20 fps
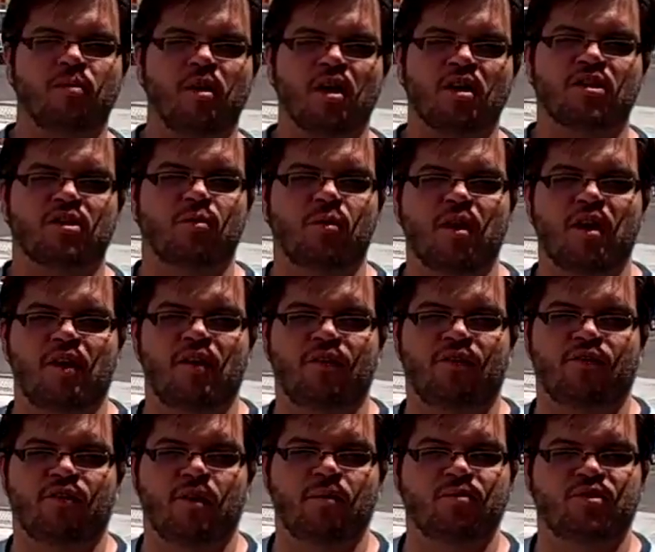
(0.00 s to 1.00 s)
two blocks away
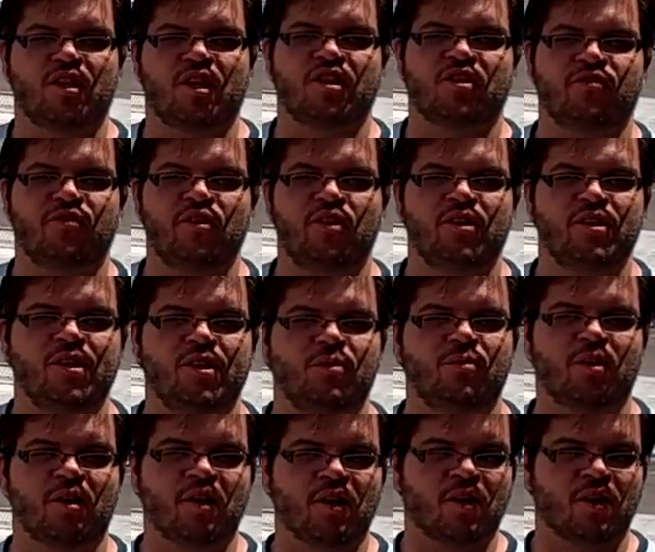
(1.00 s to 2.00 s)
from Chase
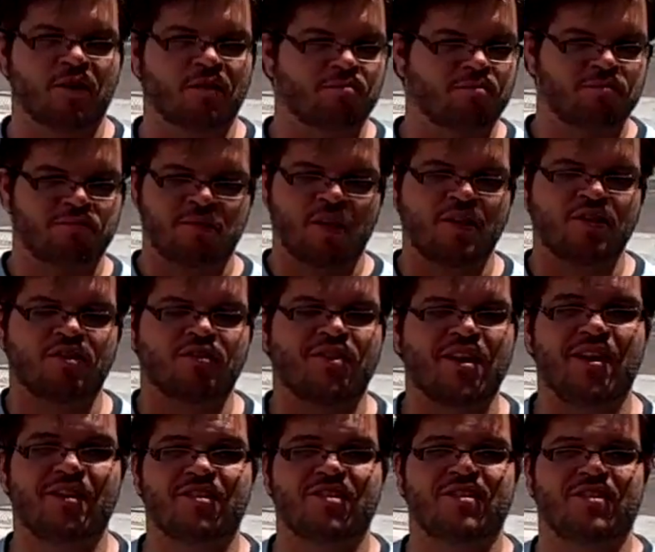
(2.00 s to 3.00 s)
Field, where tens of
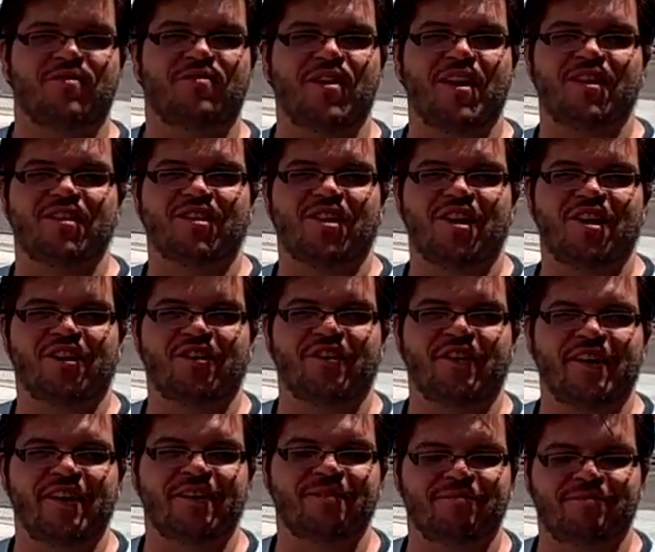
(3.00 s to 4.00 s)
thousands of fans
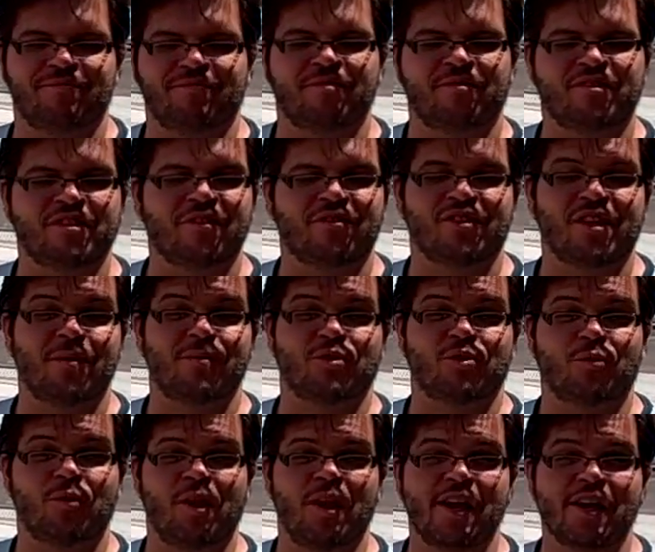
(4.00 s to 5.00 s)
congregate
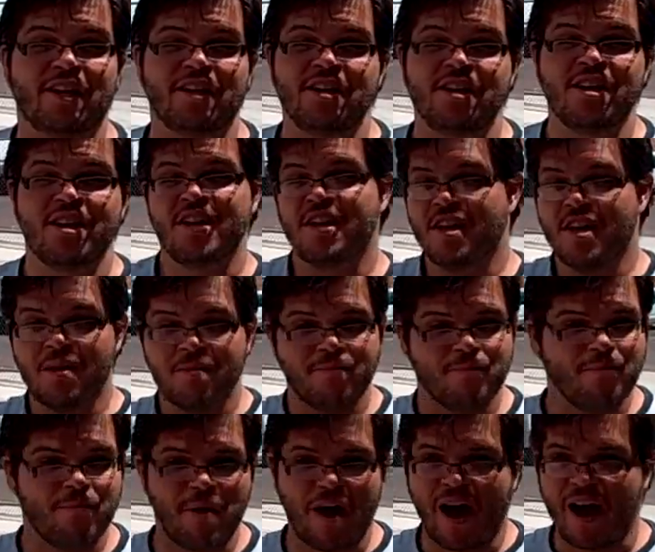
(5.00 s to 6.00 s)
sometimes a week.
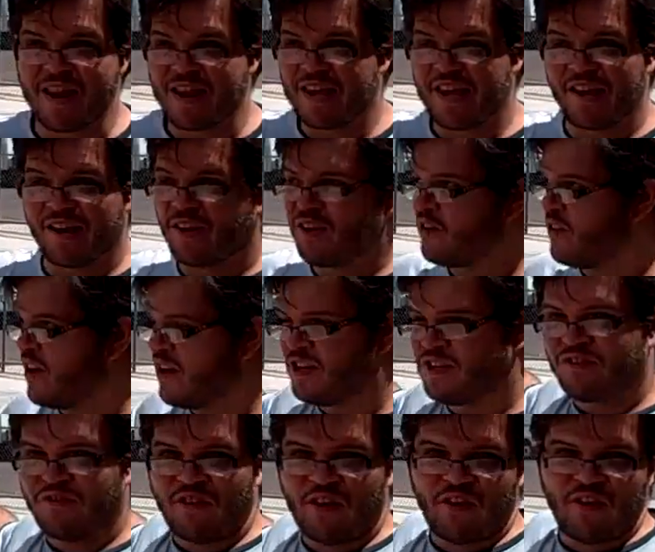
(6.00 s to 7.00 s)
But here
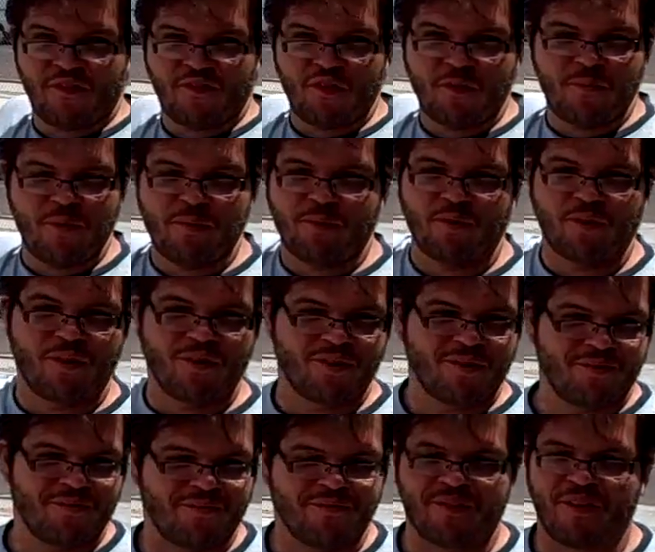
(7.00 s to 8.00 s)
there's very few people
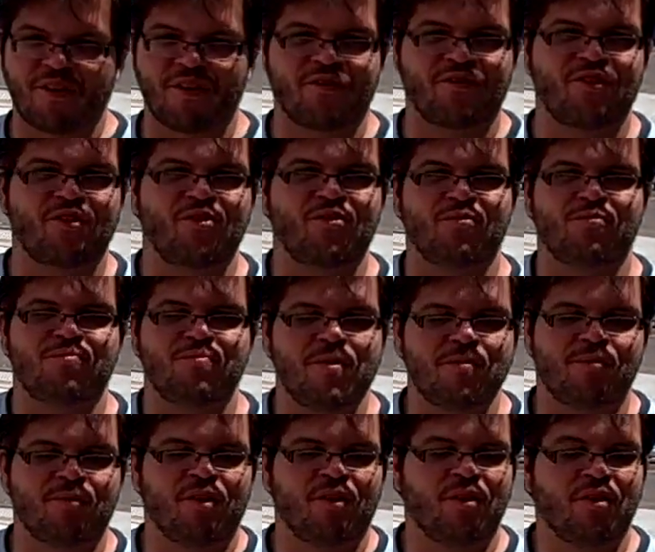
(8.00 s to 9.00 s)
very few
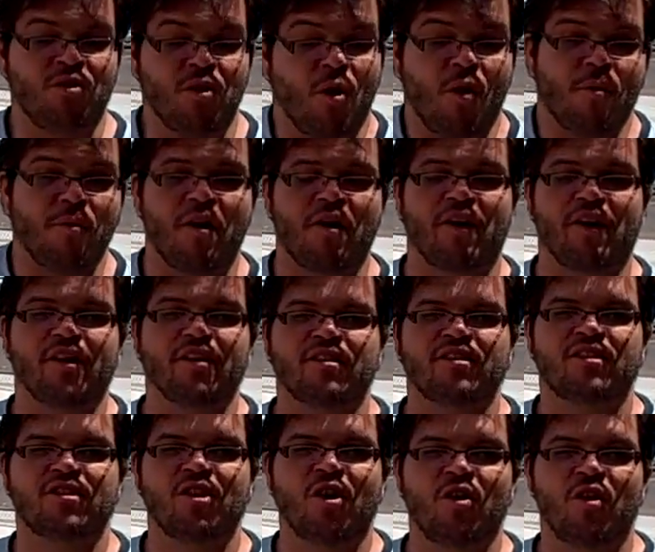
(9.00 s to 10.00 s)
people know about
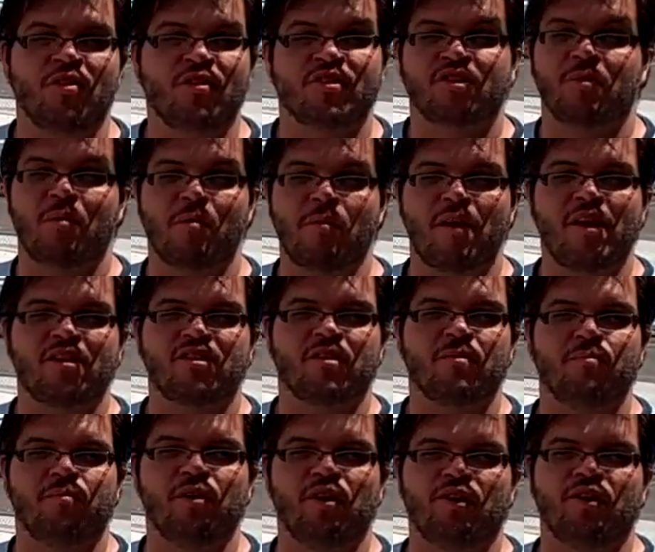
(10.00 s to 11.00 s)
it. So, and there's some
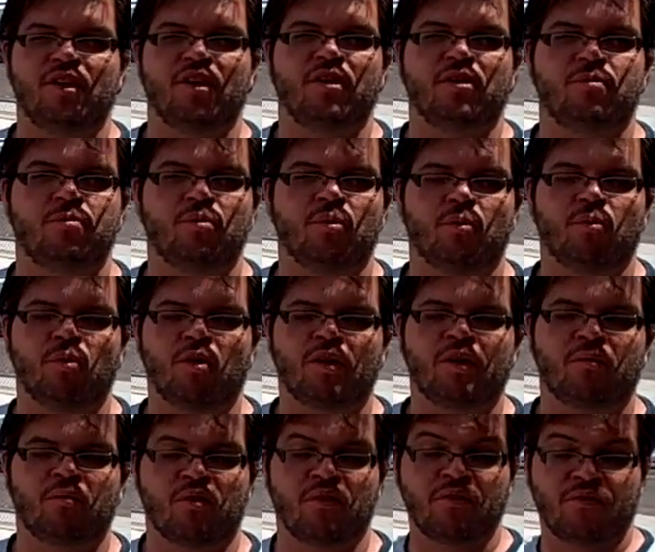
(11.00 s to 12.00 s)
amazing buildings. We're
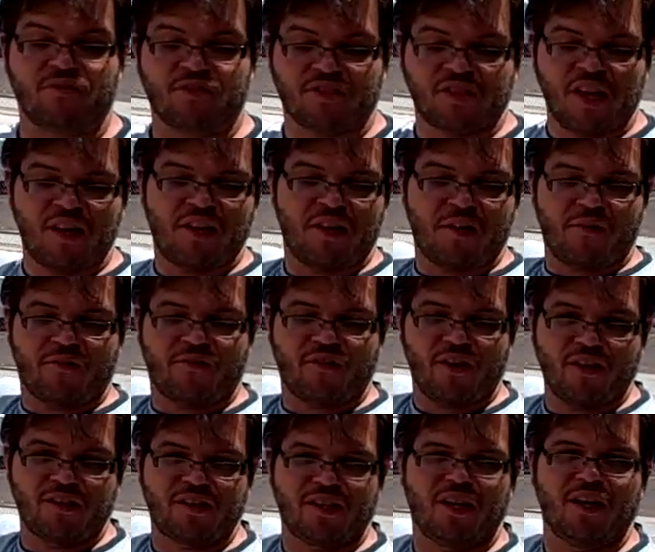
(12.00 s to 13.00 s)
work, we're standing in
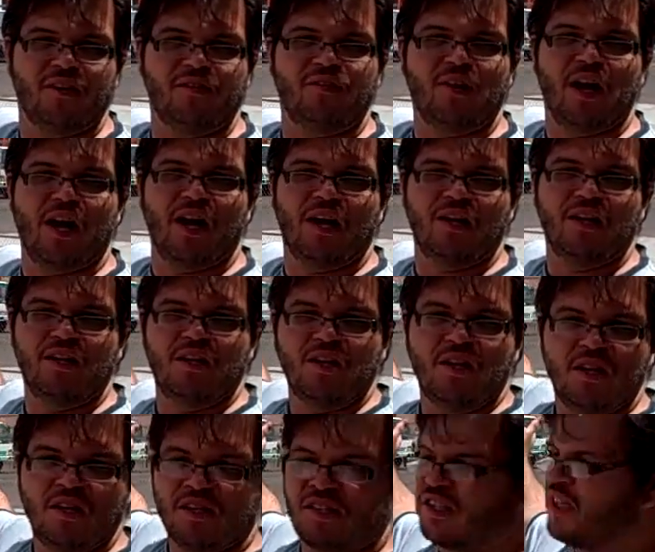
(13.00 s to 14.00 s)
front of uh,
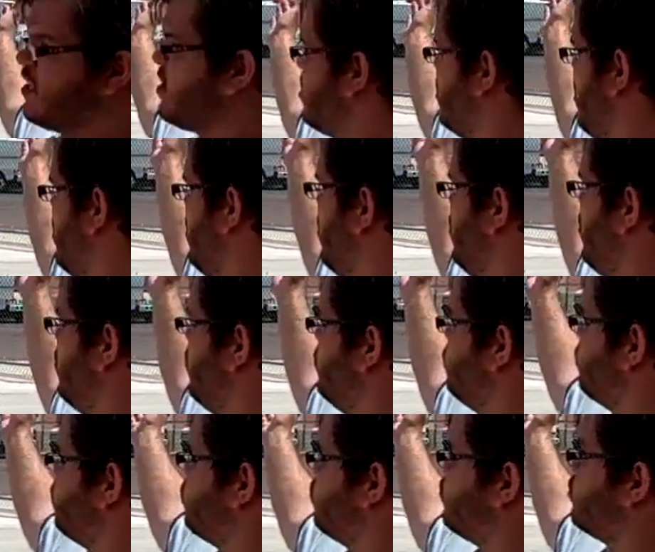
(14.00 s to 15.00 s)
six
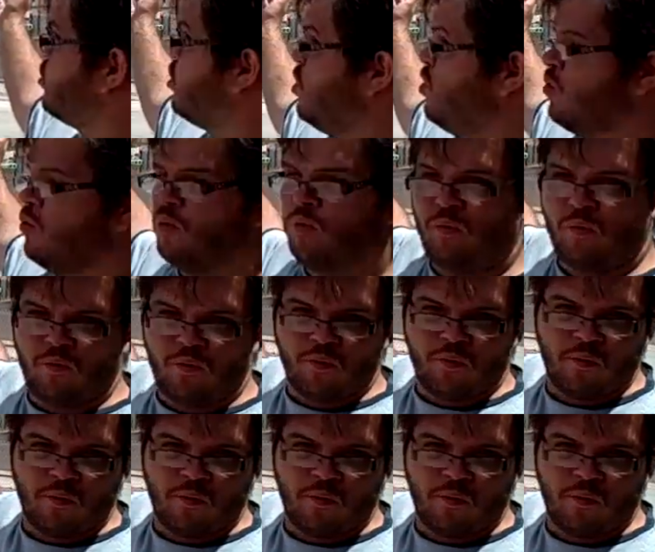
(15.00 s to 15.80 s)
oh two